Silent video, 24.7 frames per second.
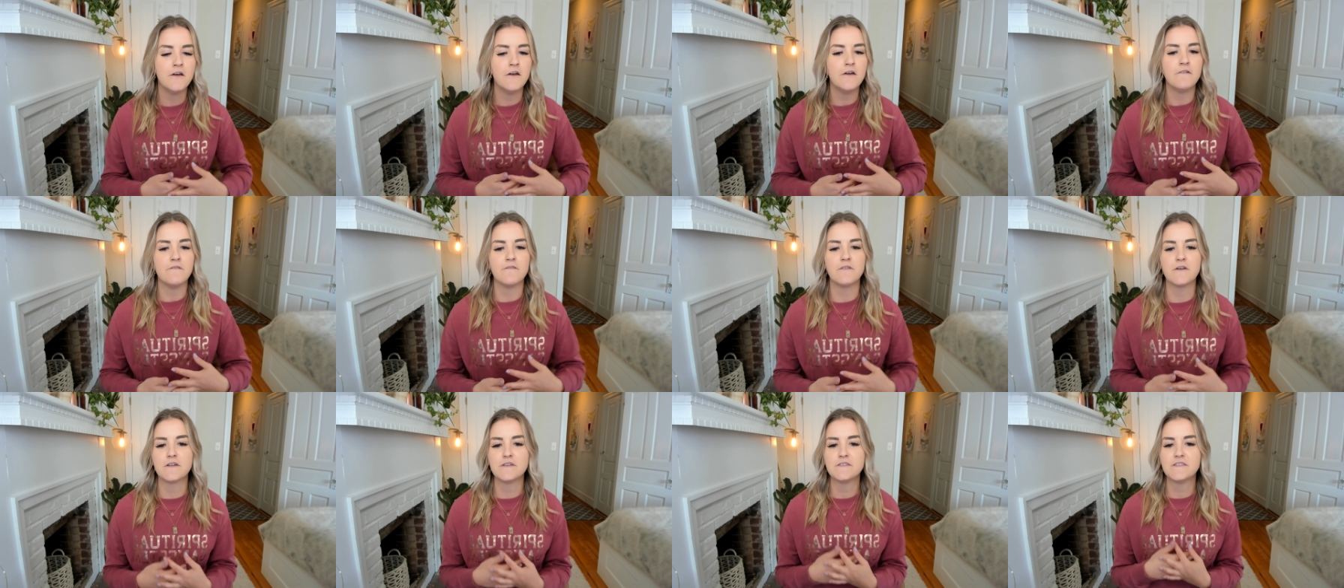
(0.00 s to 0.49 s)

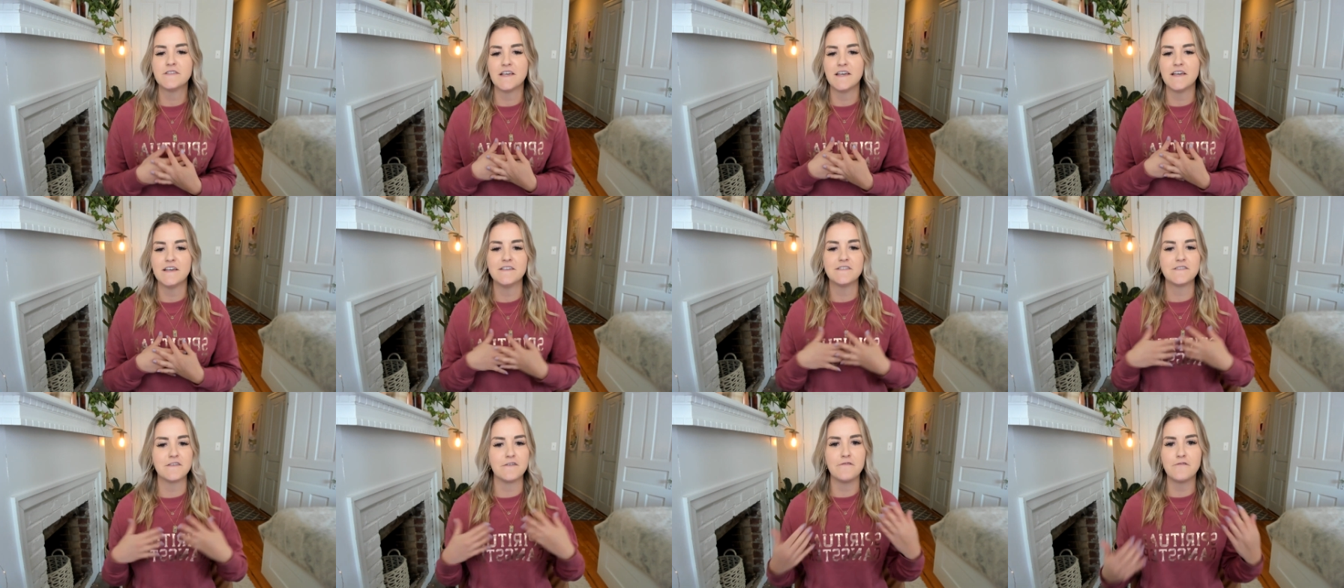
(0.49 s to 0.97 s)

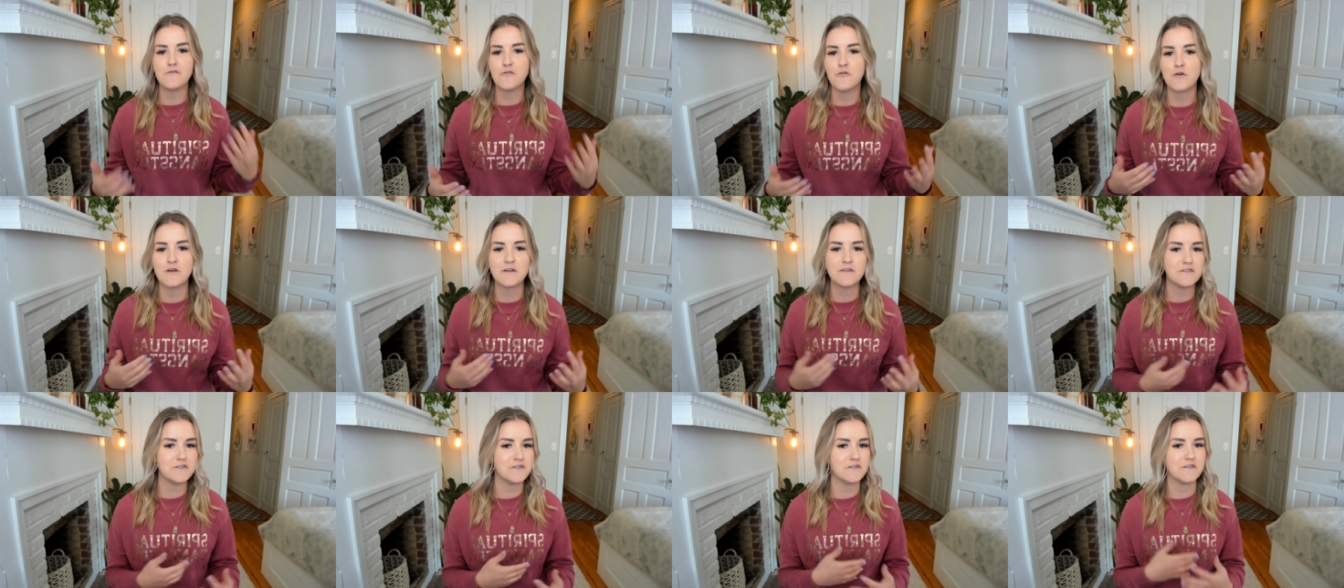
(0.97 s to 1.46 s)
versus, of
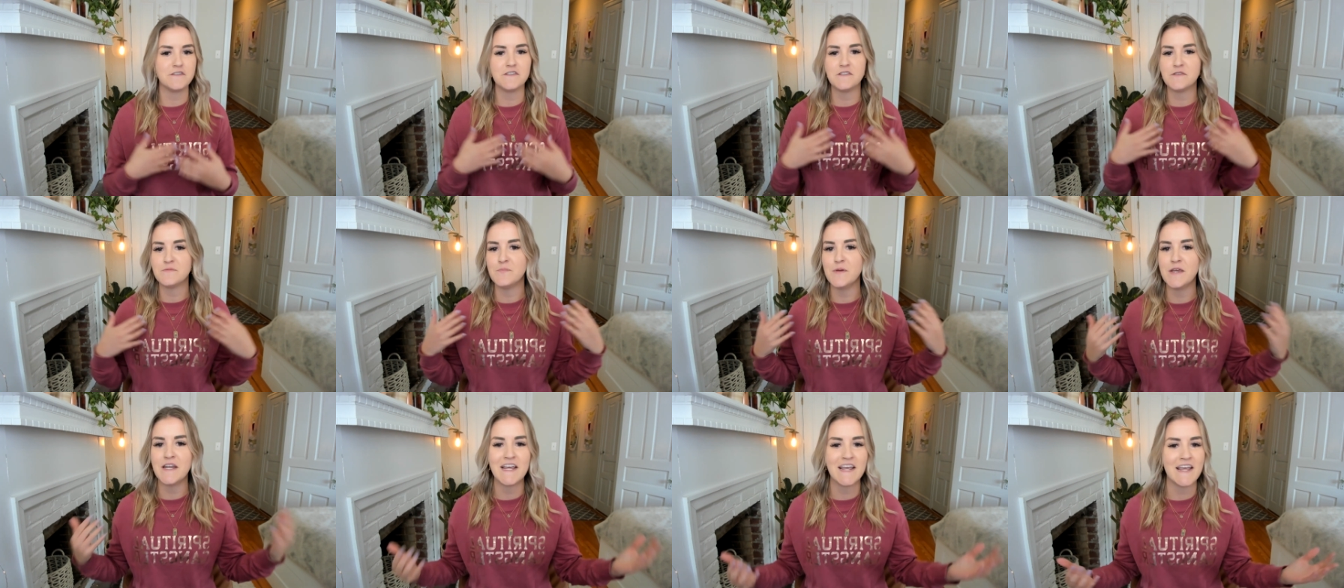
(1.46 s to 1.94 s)
course, just
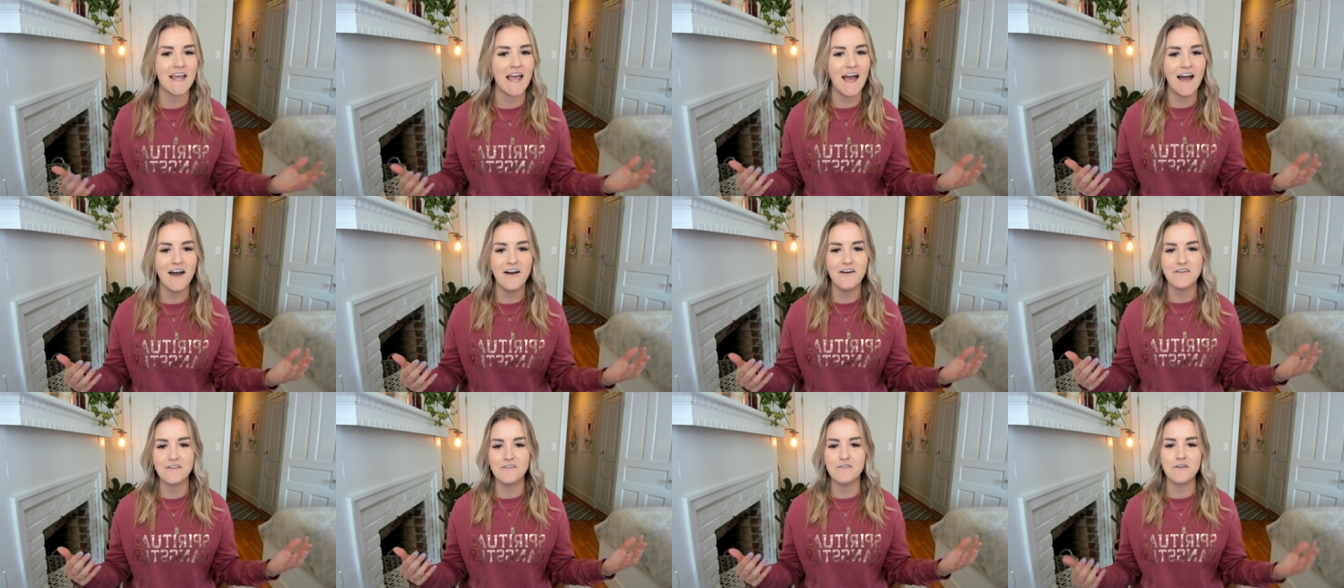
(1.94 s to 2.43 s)
spitting
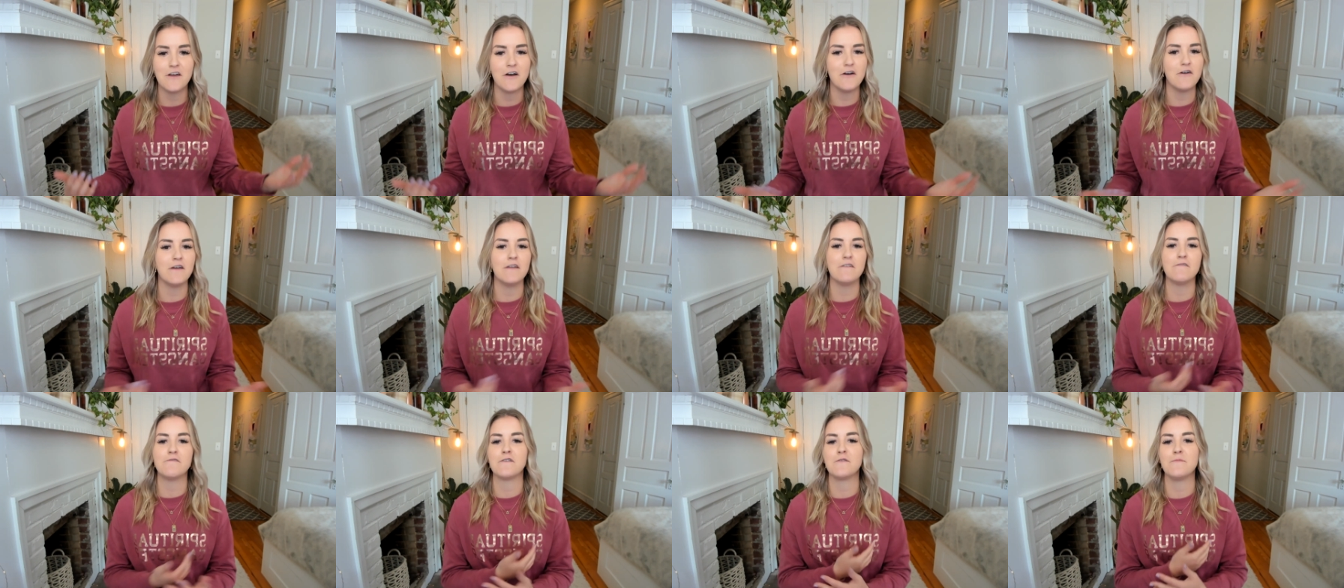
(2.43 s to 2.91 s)
out, you know,
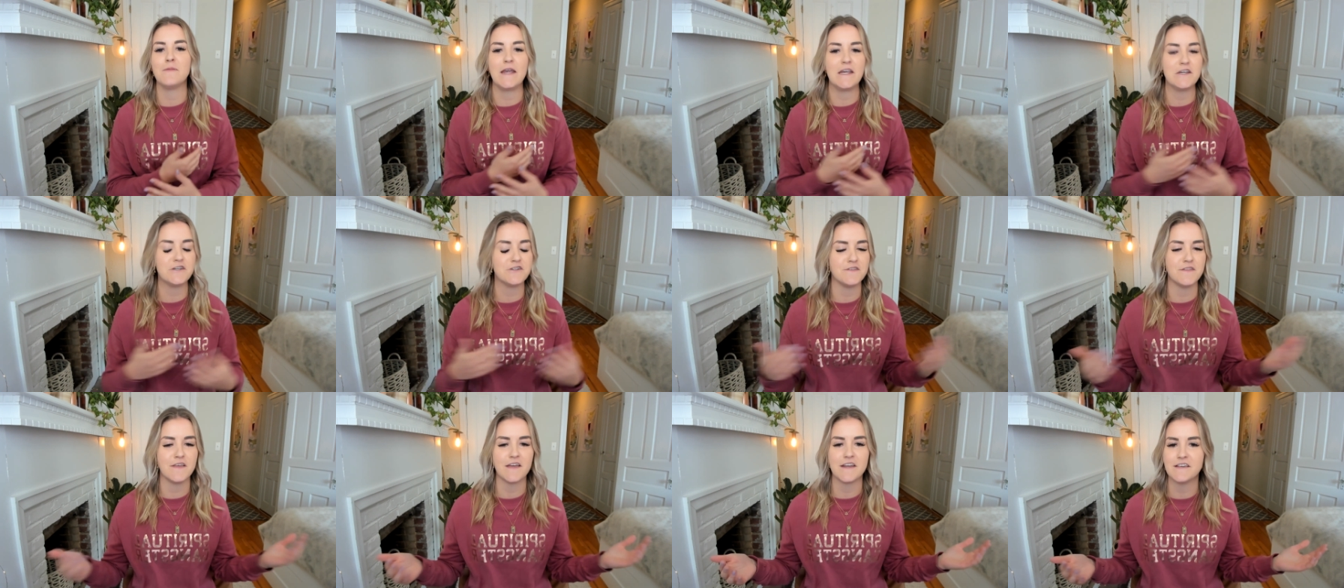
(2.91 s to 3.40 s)

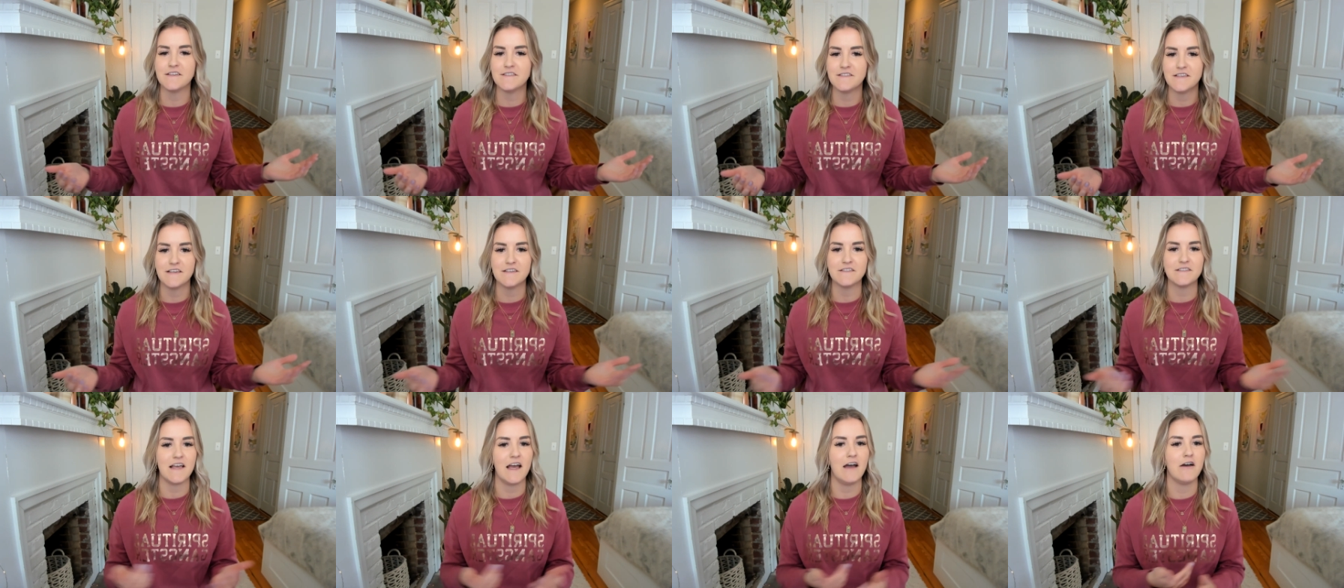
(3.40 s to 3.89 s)
information that
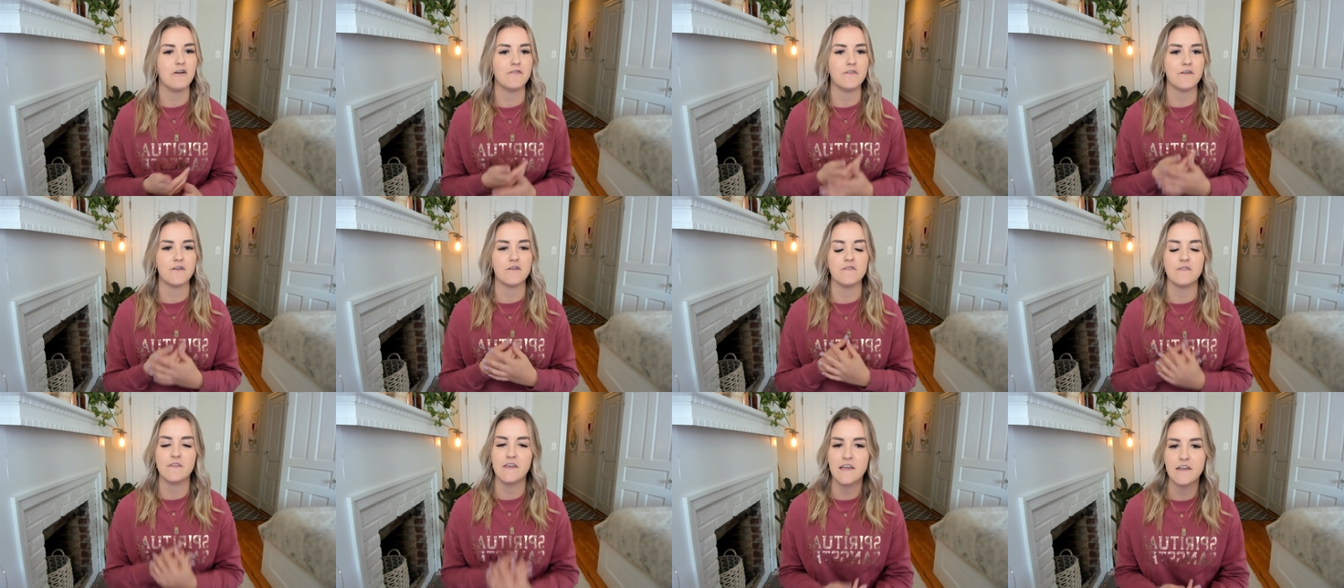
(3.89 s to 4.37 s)
exists out there
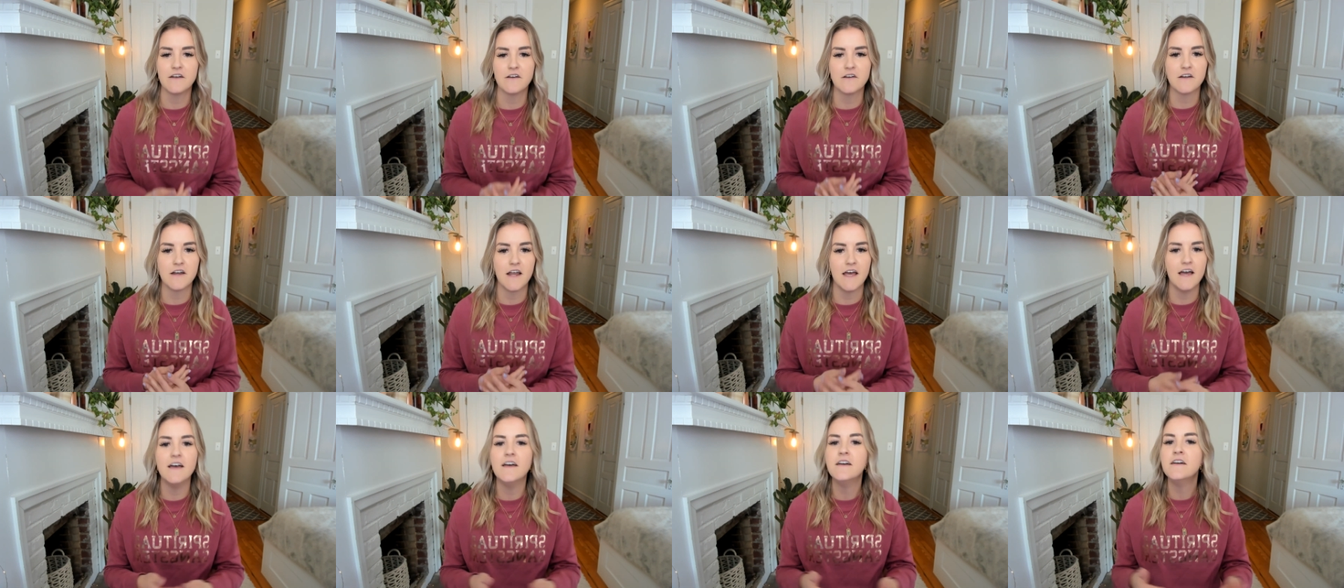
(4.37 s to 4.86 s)
on the
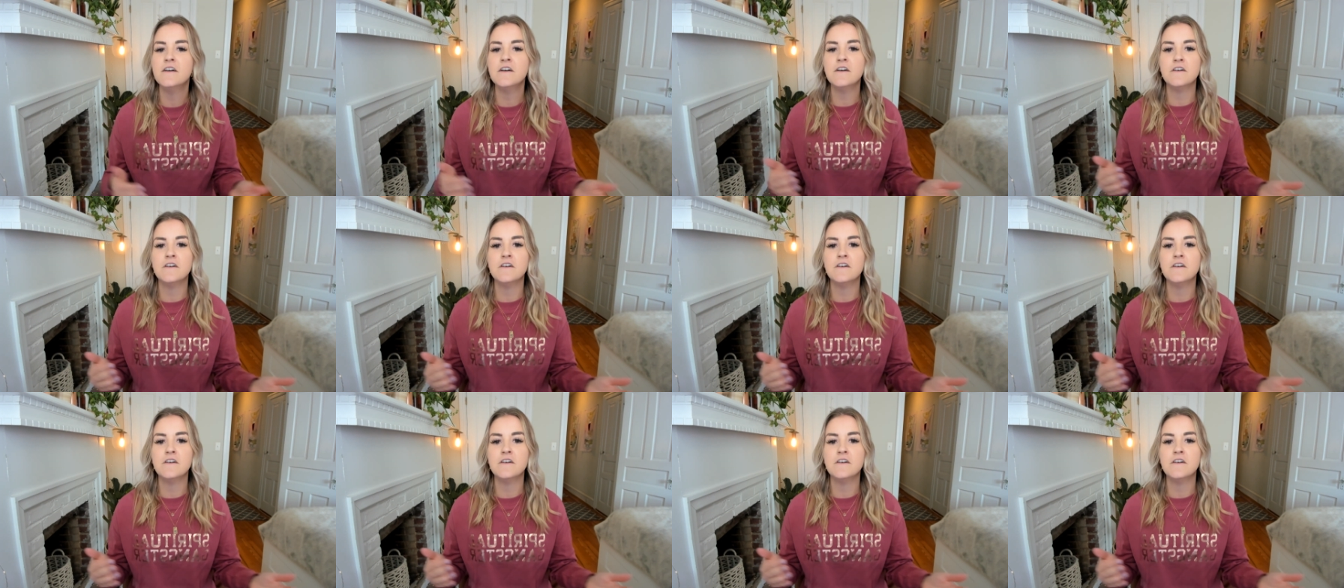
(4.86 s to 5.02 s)
internet.